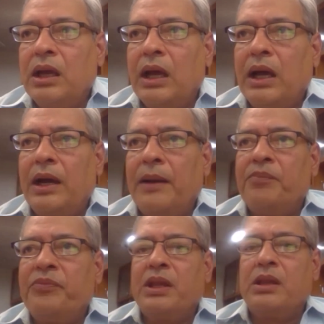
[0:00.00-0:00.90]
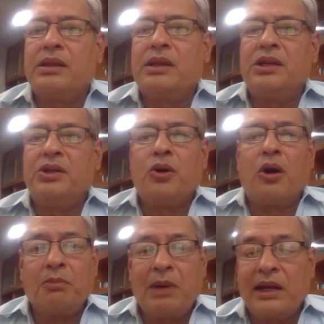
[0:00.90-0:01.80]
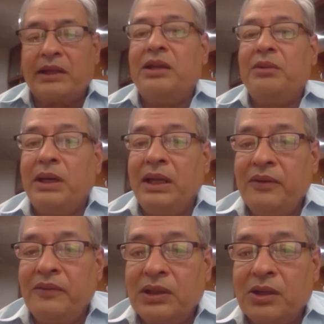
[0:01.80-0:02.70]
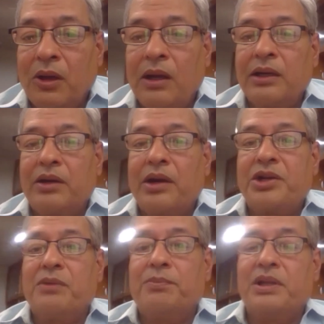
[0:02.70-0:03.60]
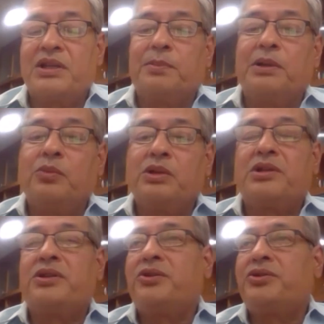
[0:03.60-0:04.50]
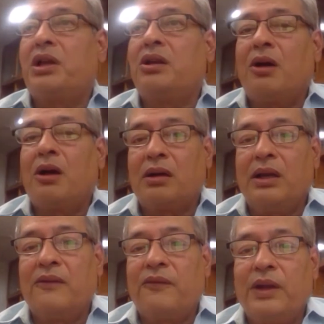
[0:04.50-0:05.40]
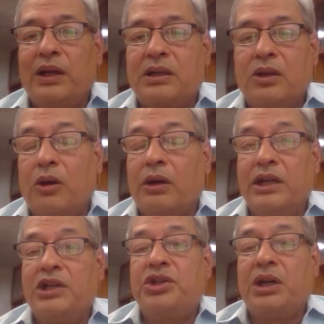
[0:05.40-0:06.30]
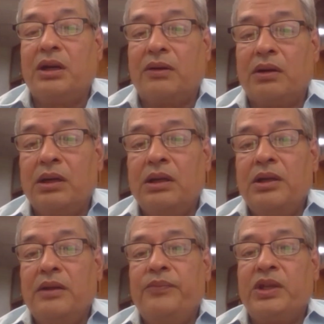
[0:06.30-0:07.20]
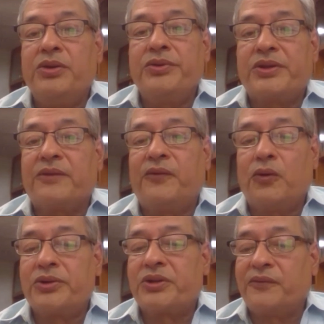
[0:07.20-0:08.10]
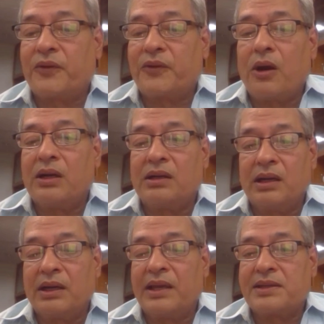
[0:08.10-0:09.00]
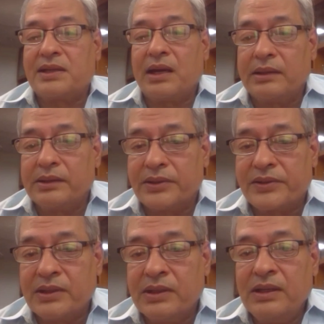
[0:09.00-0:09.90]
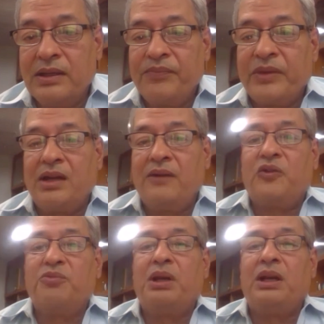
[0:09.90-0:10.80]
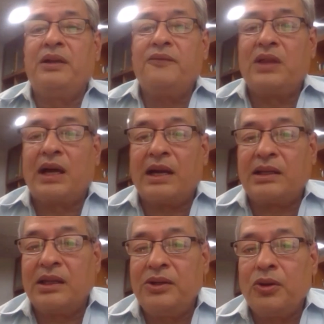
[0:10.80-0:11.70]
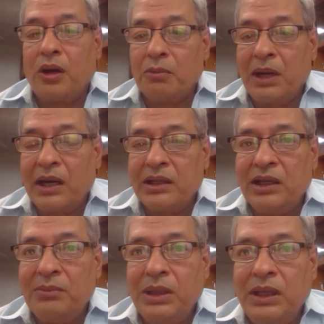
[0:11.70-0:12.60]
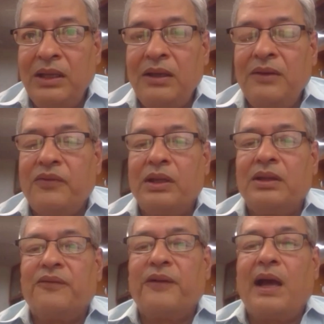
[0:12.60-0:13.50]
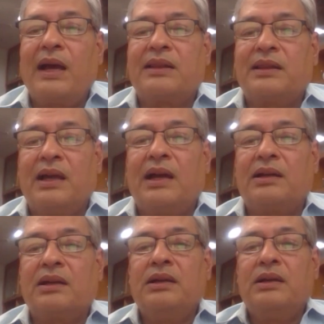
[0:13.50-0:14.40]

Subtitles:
you automatically believe in the non-aggression principle, which is you shall not inflict or initiate the use of force or fraud against others. And if you believe that, then you automatically believe in the fact that